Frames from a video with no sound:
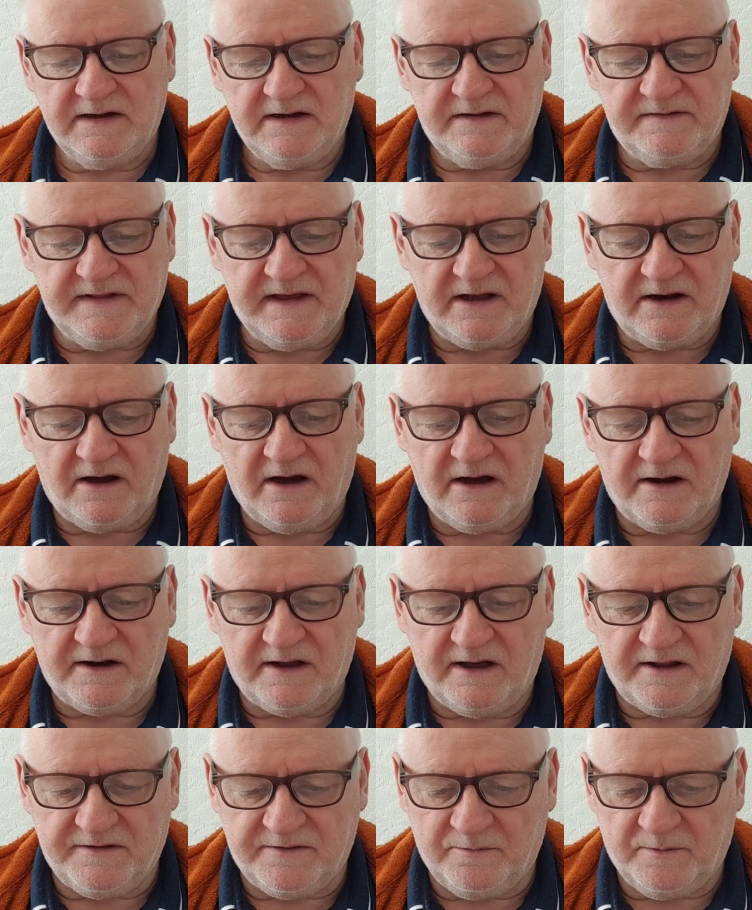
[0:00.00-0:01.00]
There are
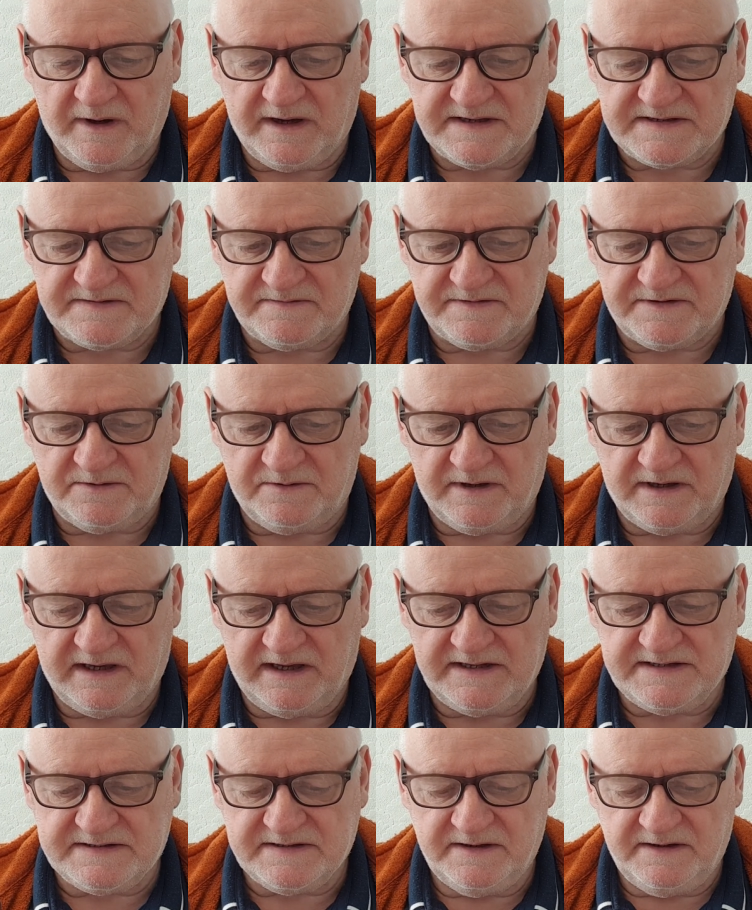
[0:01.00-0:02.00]
other ways of doing
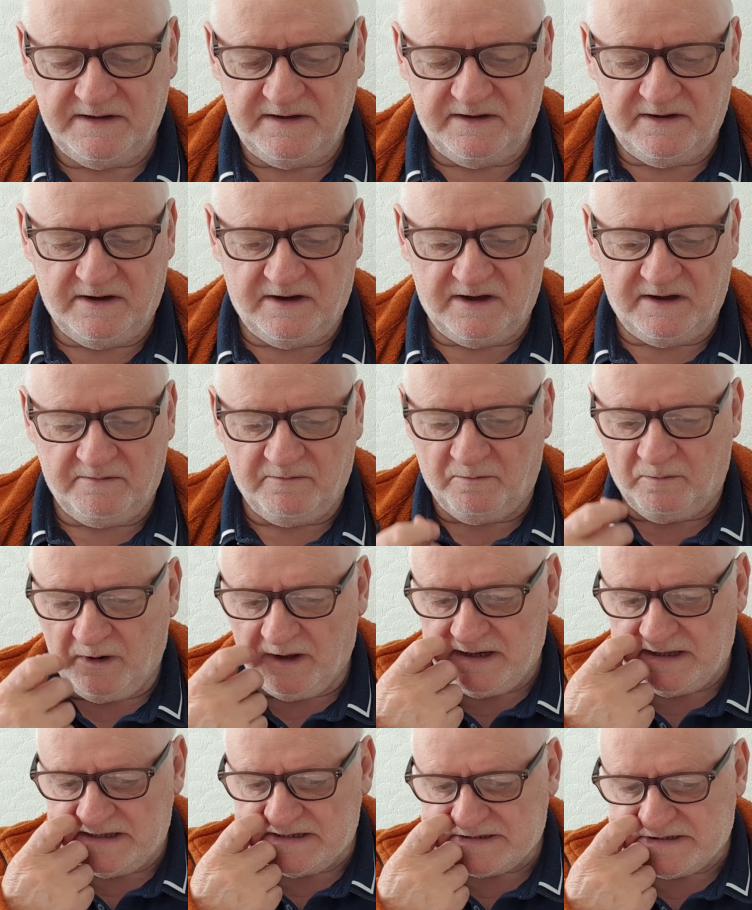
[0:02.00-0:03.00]
it.
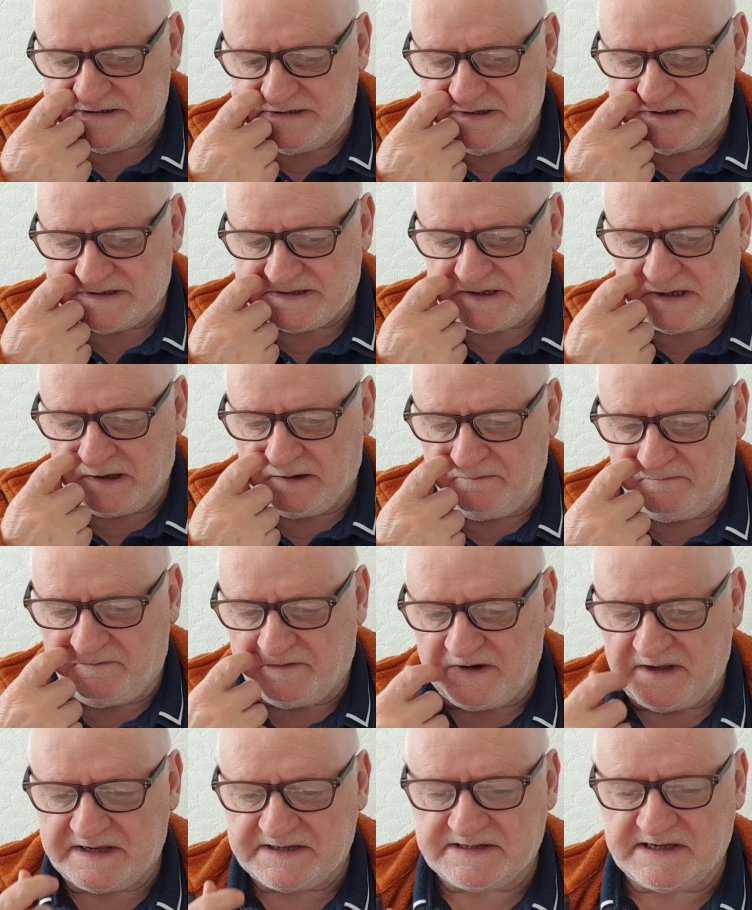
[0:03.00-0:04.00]
One is using,
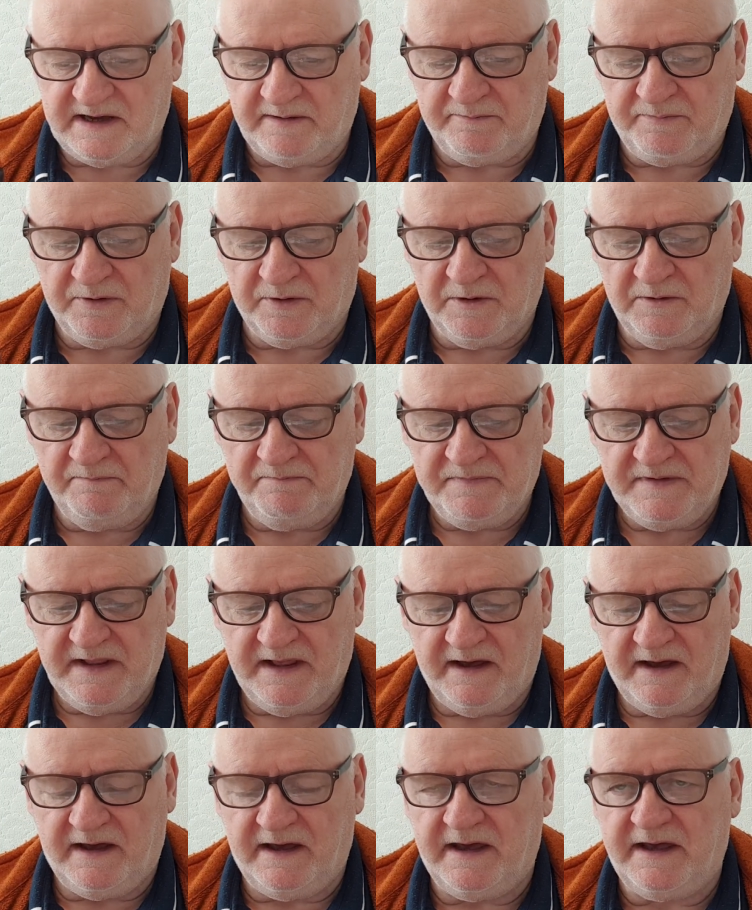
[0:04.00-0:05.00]
for example,
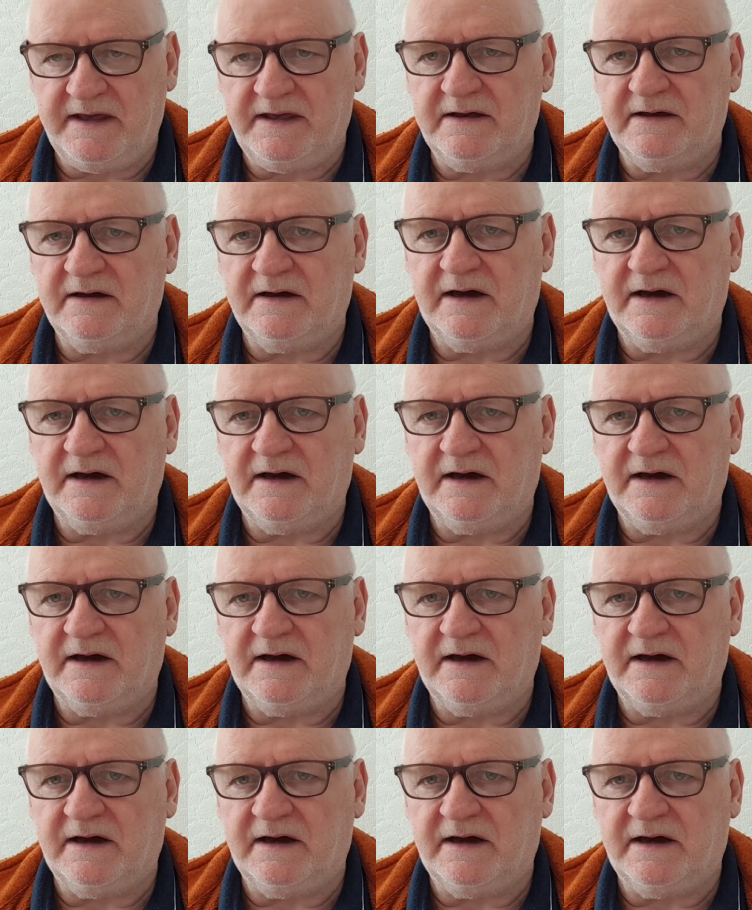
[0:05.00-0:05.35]
a